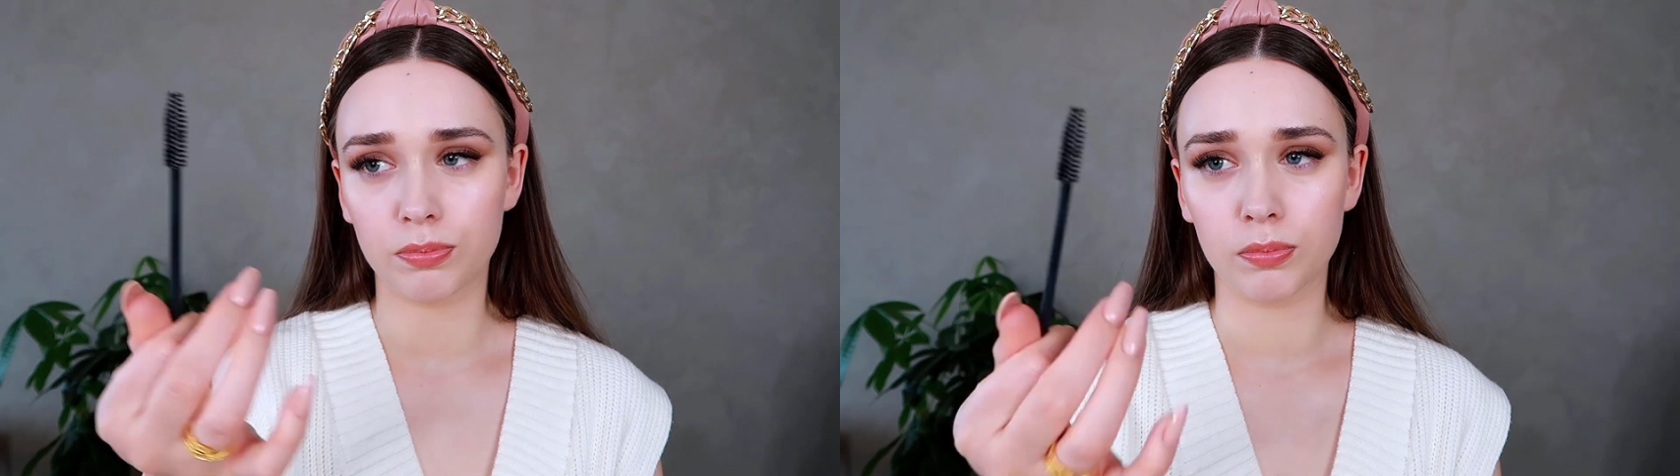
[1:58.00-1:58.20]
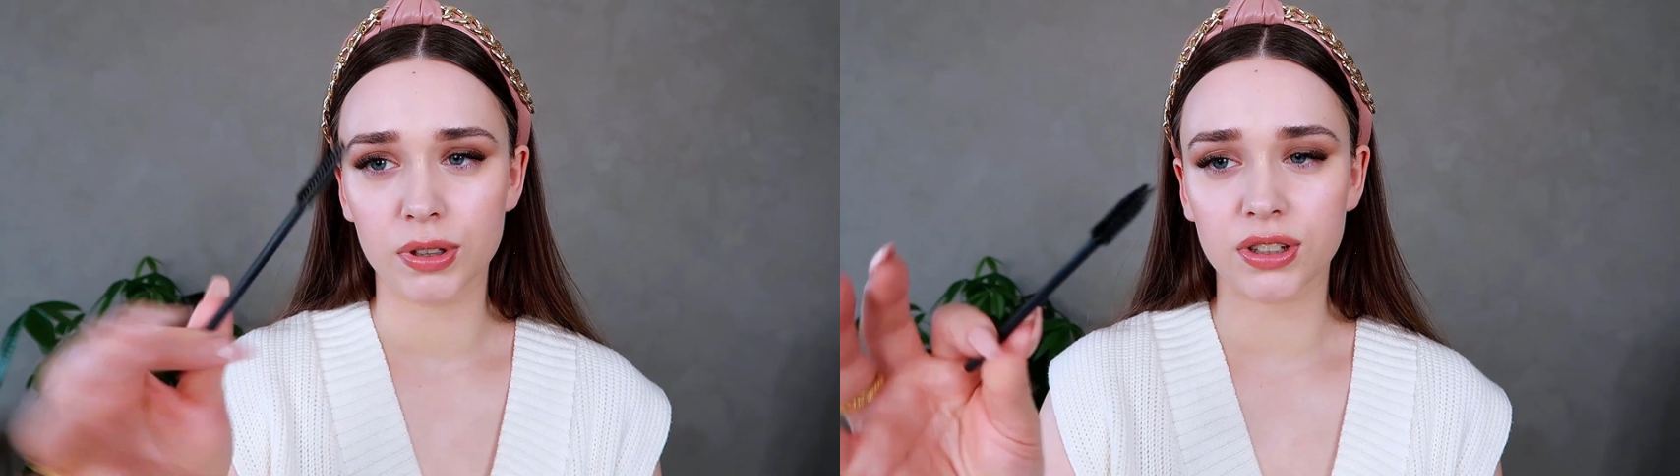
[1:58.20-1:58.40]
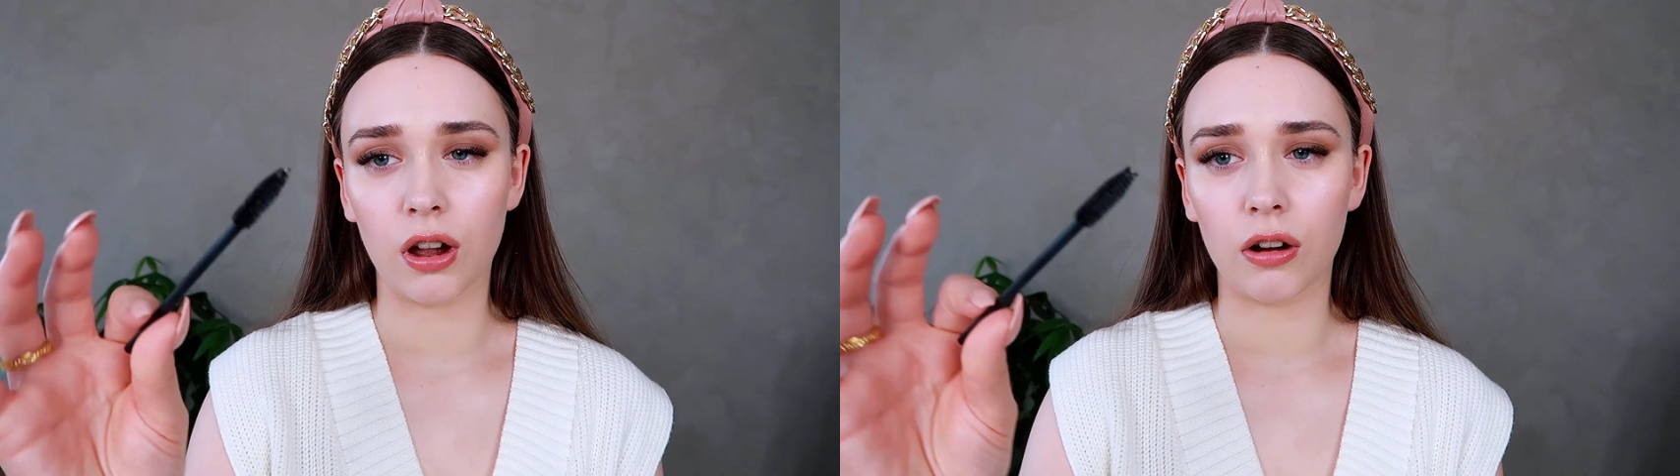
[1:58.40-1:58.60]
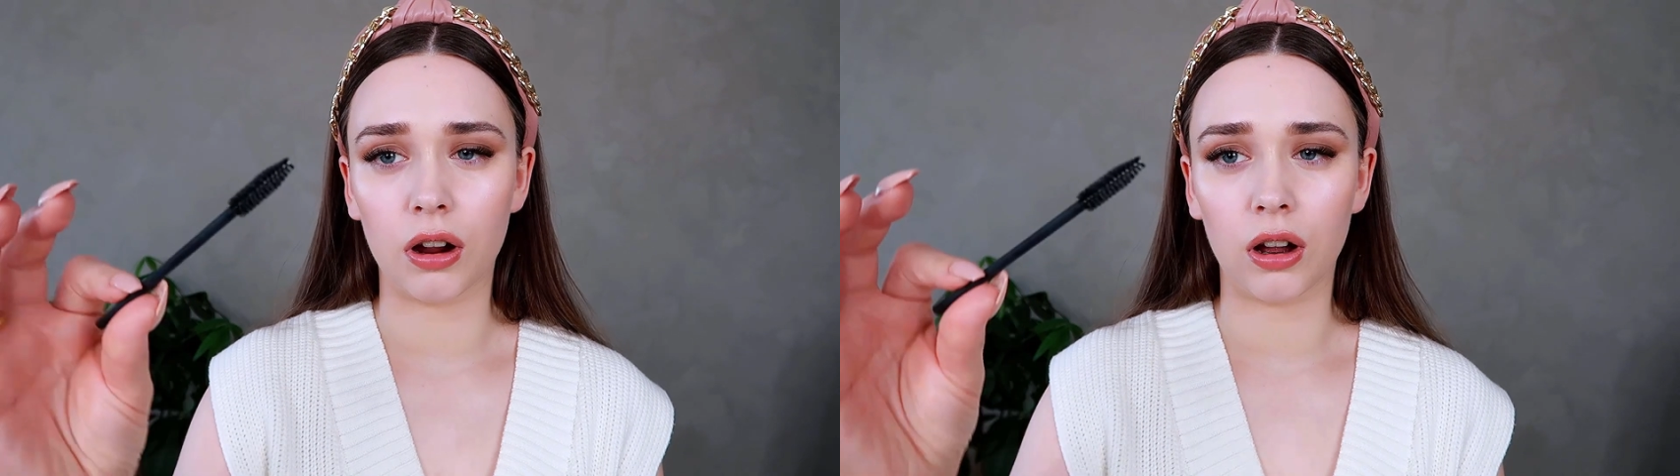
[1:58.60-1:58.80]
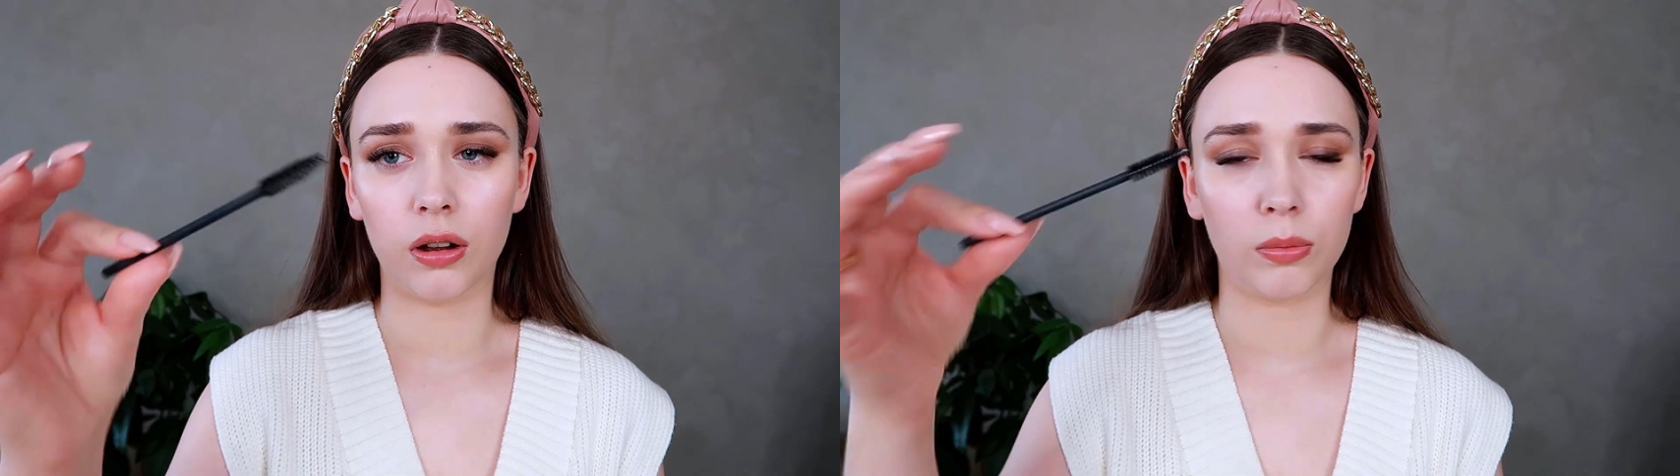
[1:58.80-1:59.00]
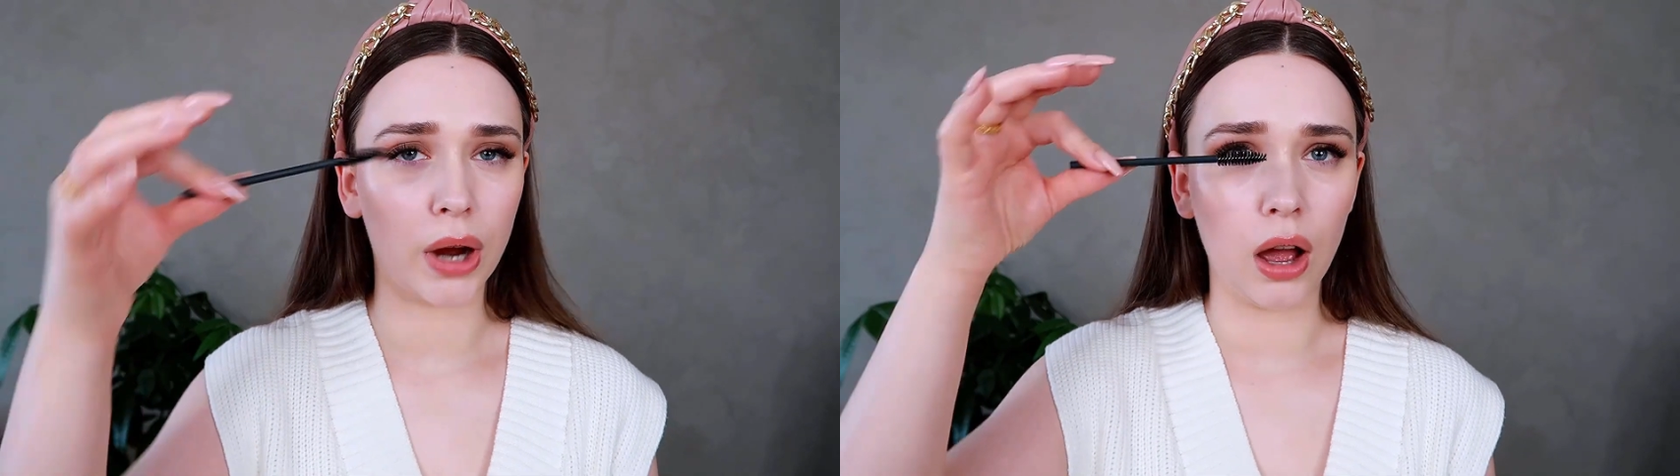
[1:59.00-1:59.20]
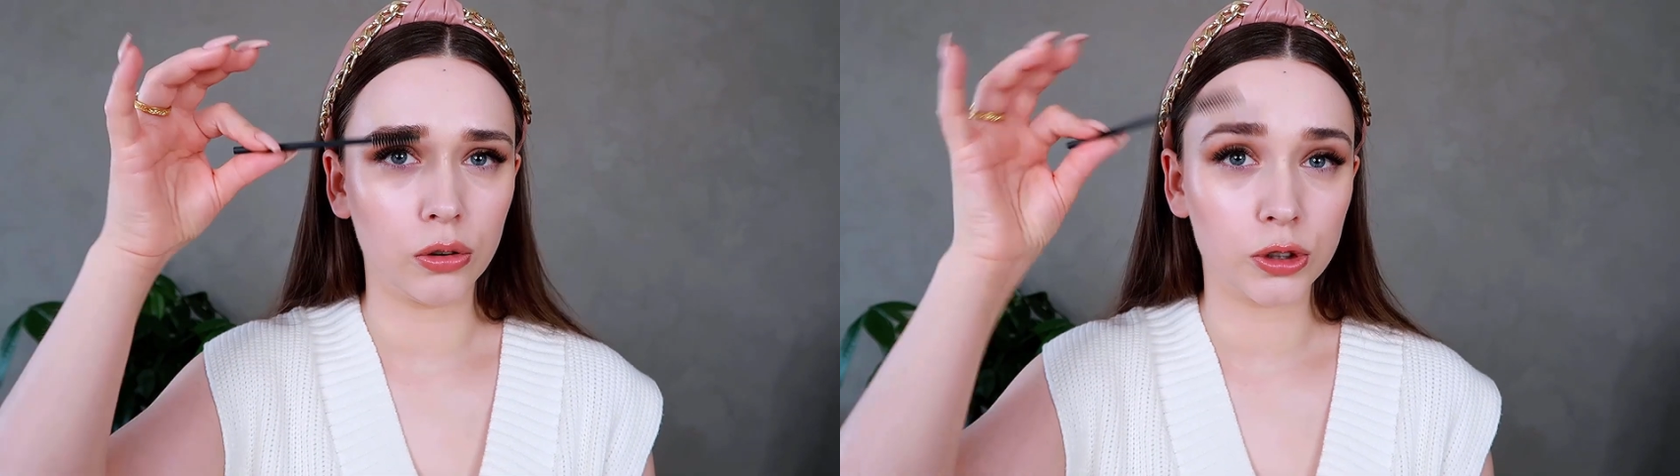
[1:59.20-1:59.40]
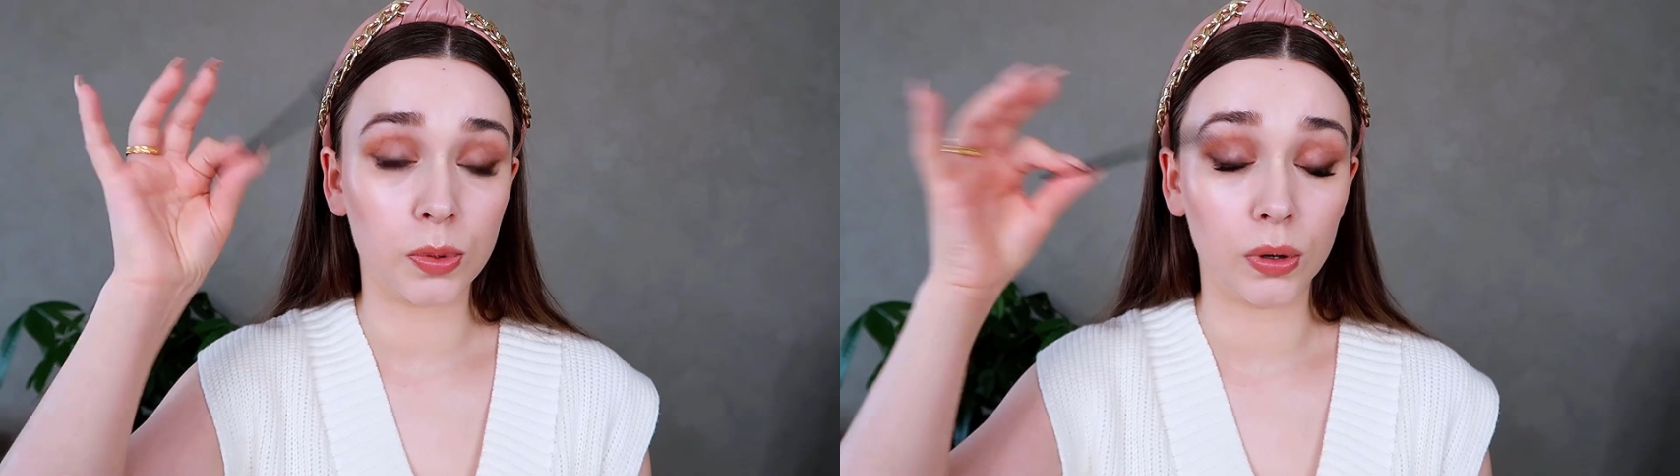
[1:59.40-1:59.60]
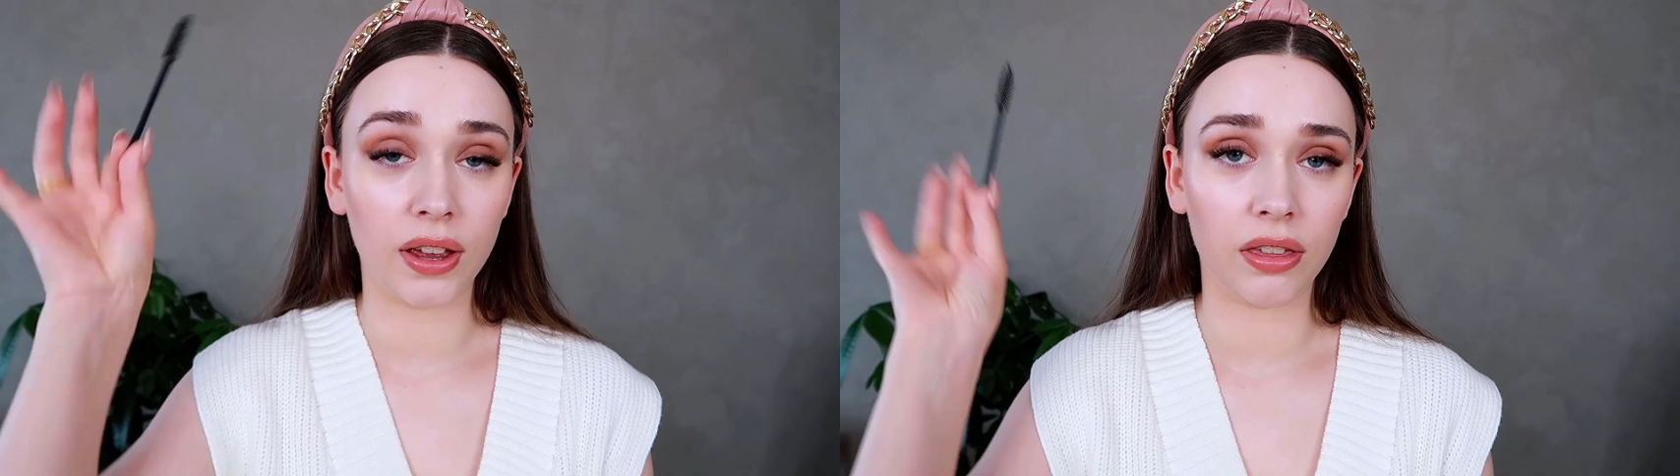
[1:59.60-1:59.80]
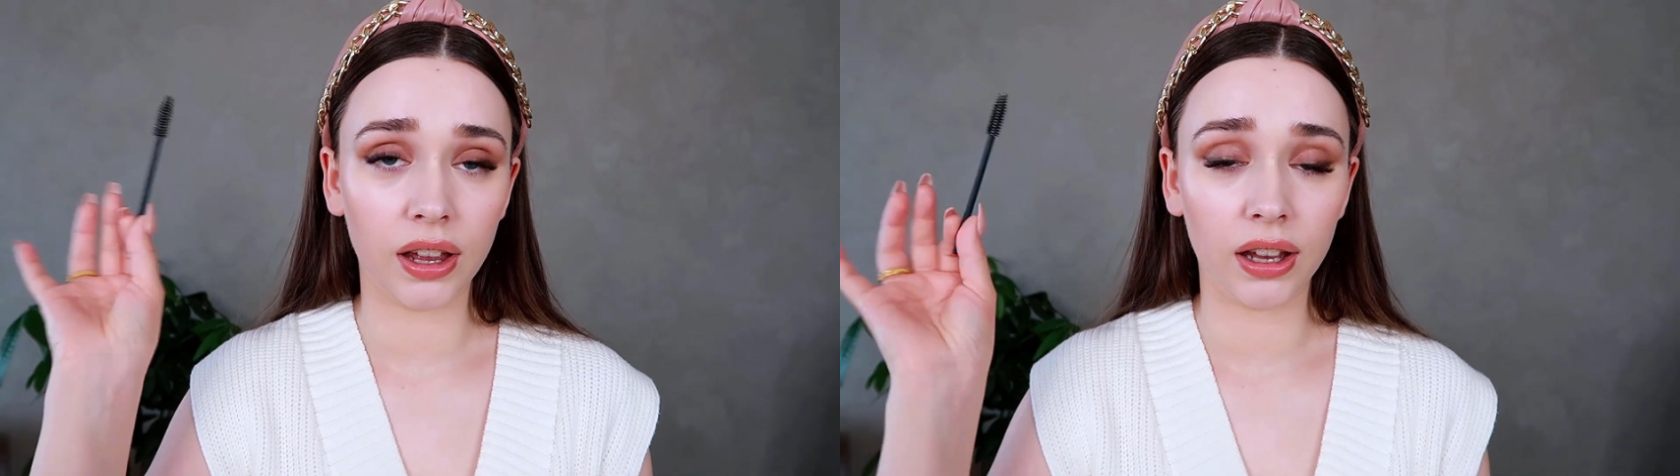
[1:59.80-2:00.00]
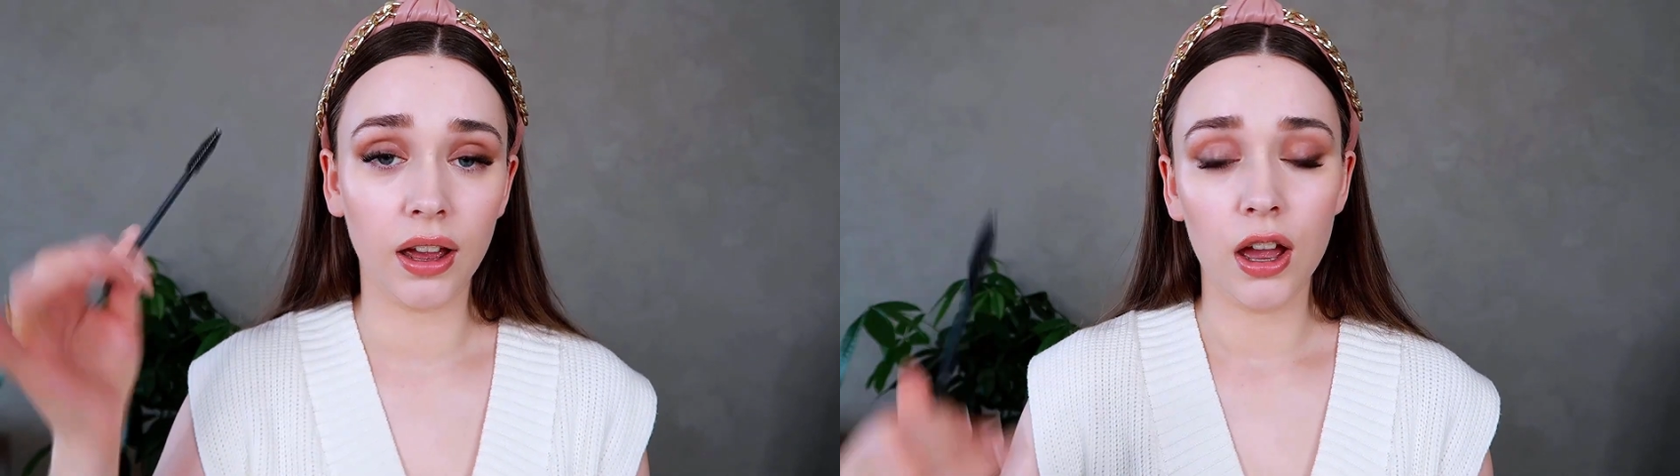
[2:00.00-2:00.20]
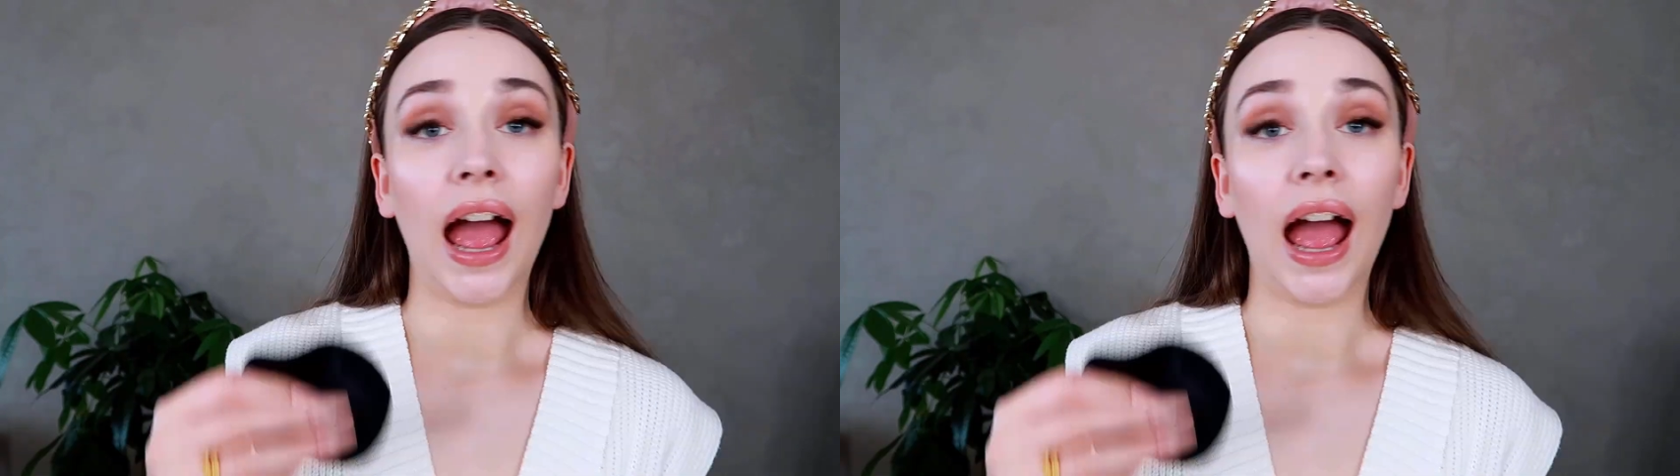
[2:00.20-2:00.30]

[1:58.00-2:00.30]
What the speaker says: mascara brow spoolie thing,